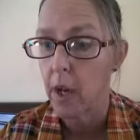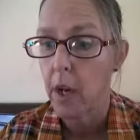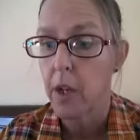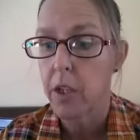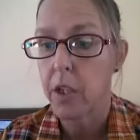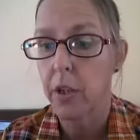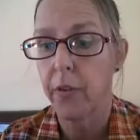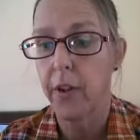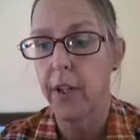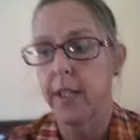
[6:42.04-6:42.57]

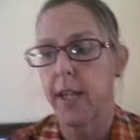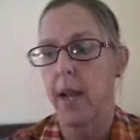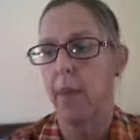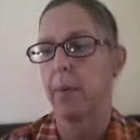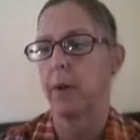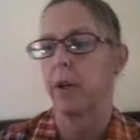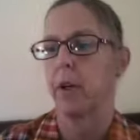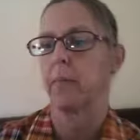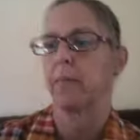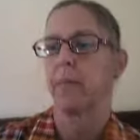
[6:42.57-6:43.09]
So for
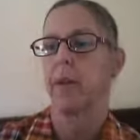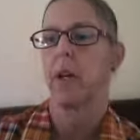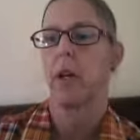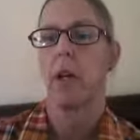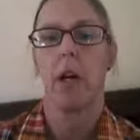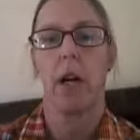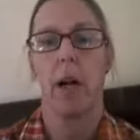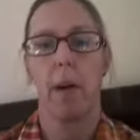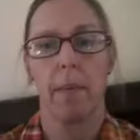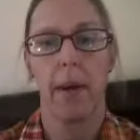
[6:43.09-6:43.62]
example,
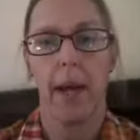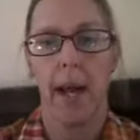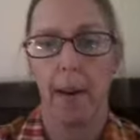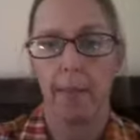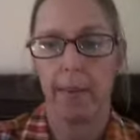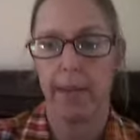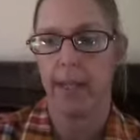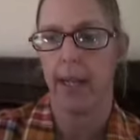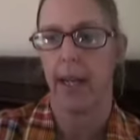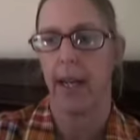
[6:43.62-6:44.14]

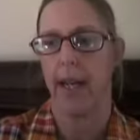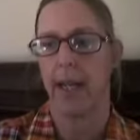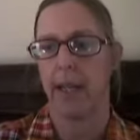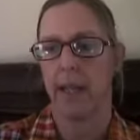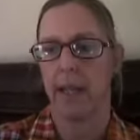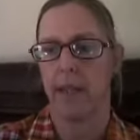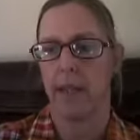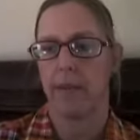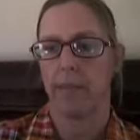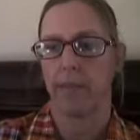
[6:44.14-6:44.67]

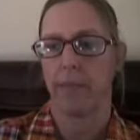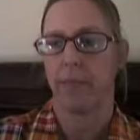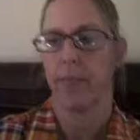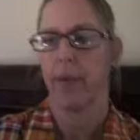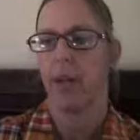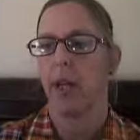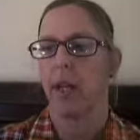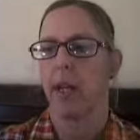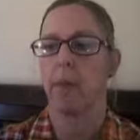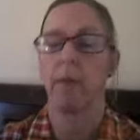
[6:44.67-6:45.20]
hematite
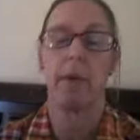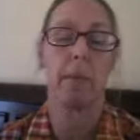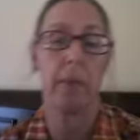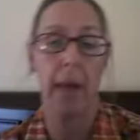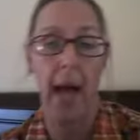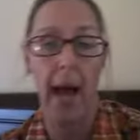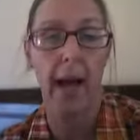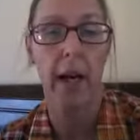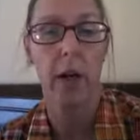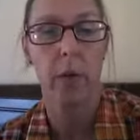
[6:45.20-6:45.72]
can be
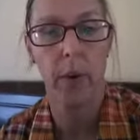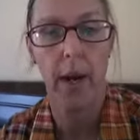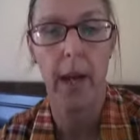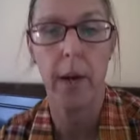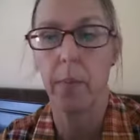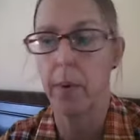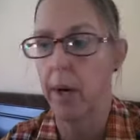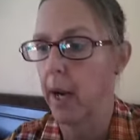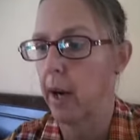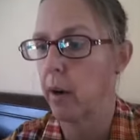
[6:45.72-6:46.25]
black,
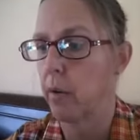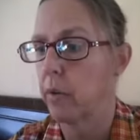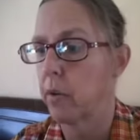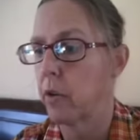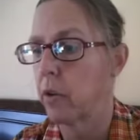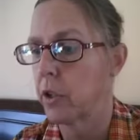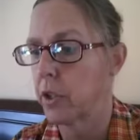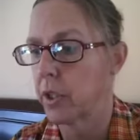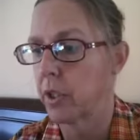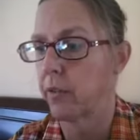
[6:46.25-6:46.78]
red, brown,
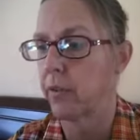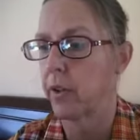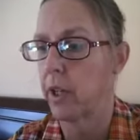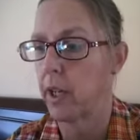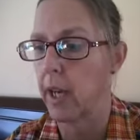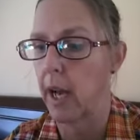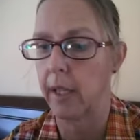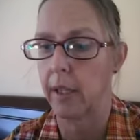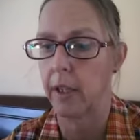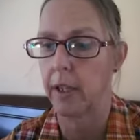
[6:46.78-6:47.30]
or silver in
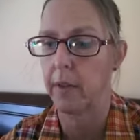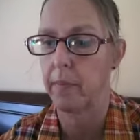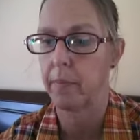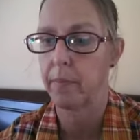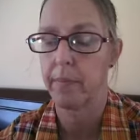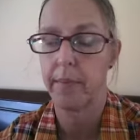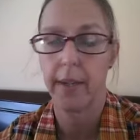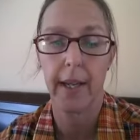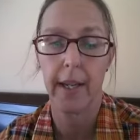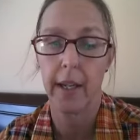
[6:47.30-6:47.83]
color,
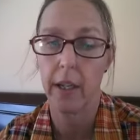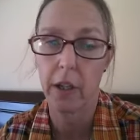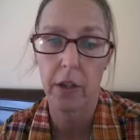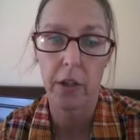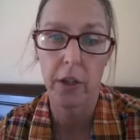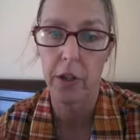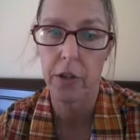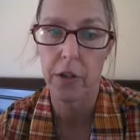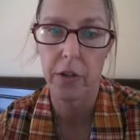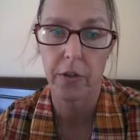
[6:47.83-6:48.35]
and it
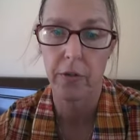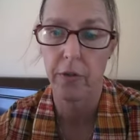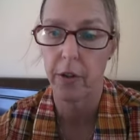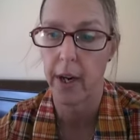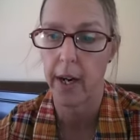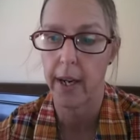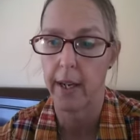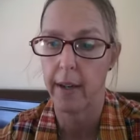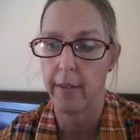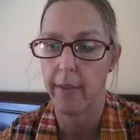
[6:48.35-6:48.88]
occurs in a
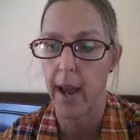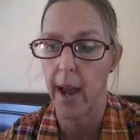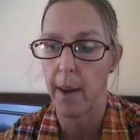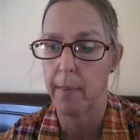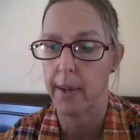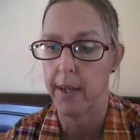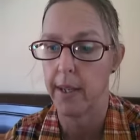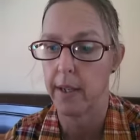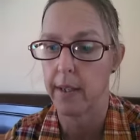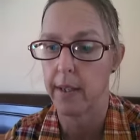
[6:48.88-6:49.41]
variety of
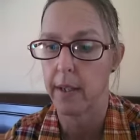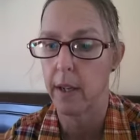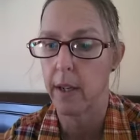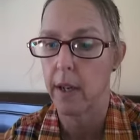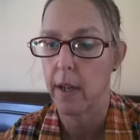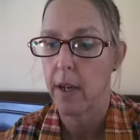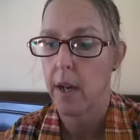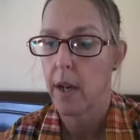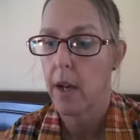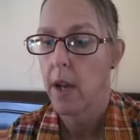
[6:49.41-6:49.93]
habits.
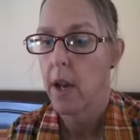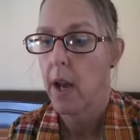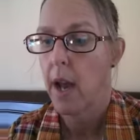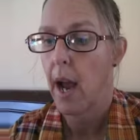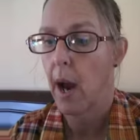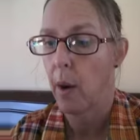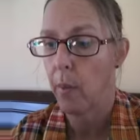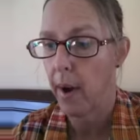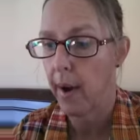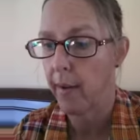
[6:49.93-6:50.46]

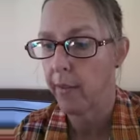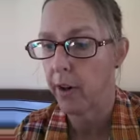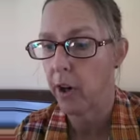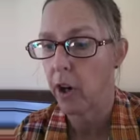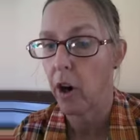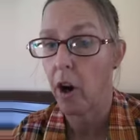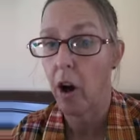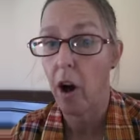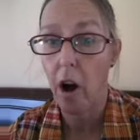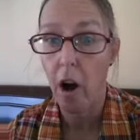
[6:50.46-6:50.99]

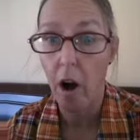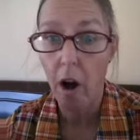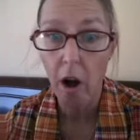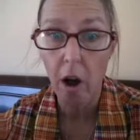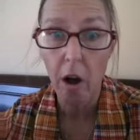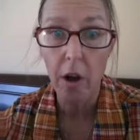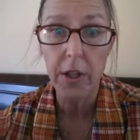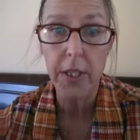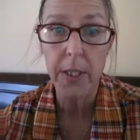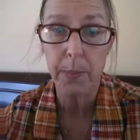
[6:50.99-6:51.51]
However,
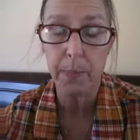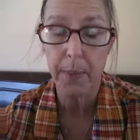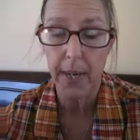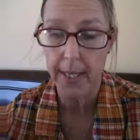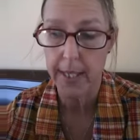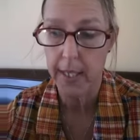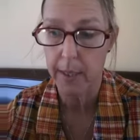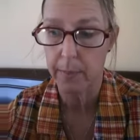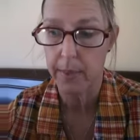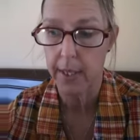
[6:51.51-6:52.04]
all
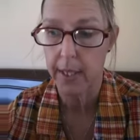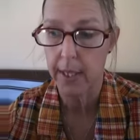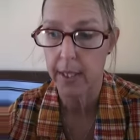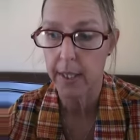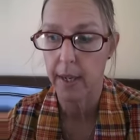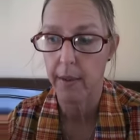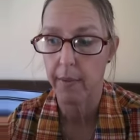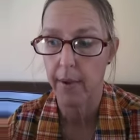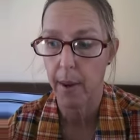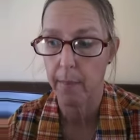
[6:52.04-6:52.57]
specimens
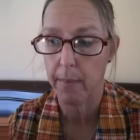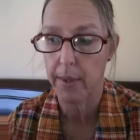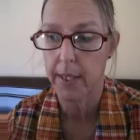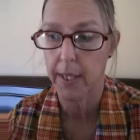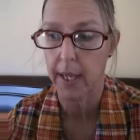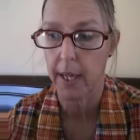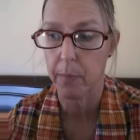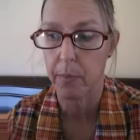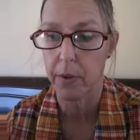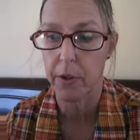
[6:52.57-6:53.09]
of
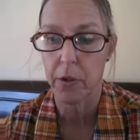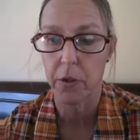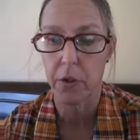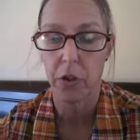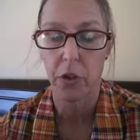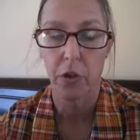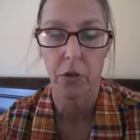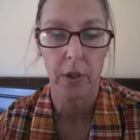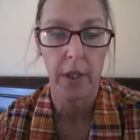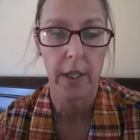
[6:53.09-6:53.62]
hematite produce a
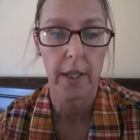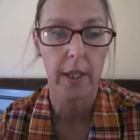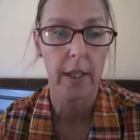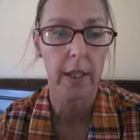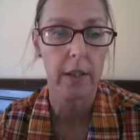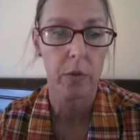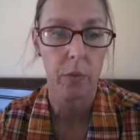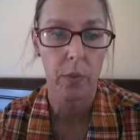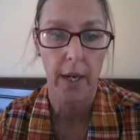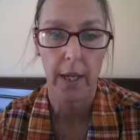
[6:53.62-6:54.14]
streak that
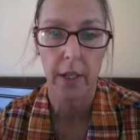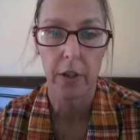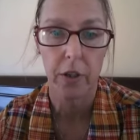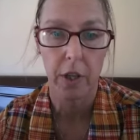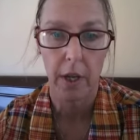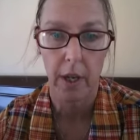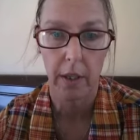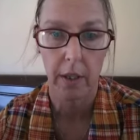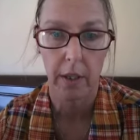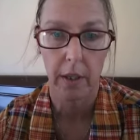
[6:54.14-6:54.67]
is reddish
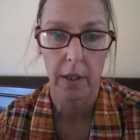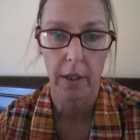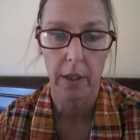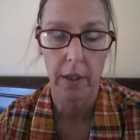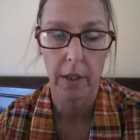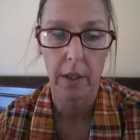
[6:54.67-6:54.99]
color.